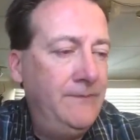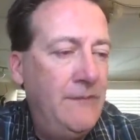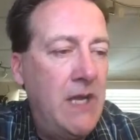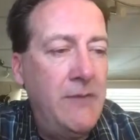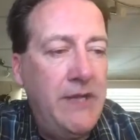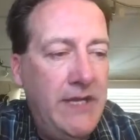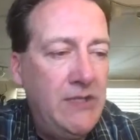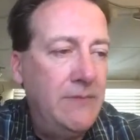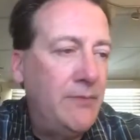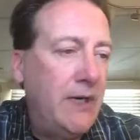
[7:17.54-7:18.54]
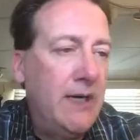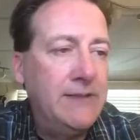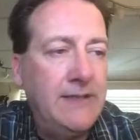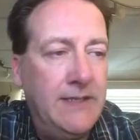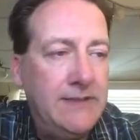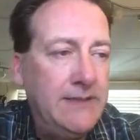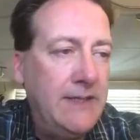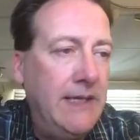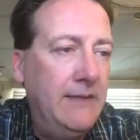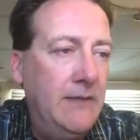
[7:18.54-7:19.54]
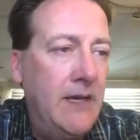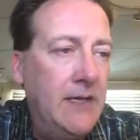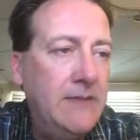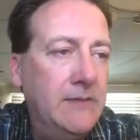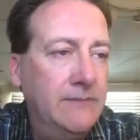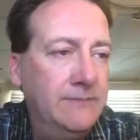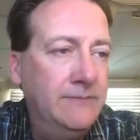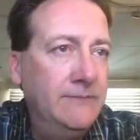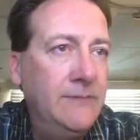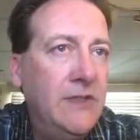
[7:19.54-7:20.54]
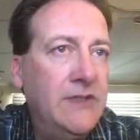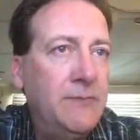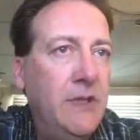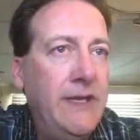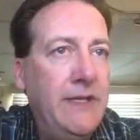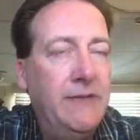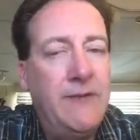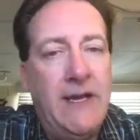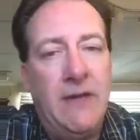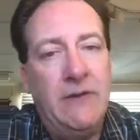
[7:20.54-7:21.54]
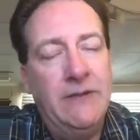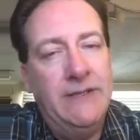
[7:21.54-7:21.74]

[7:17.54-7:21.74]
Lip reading: nomination process, that awesome display of how,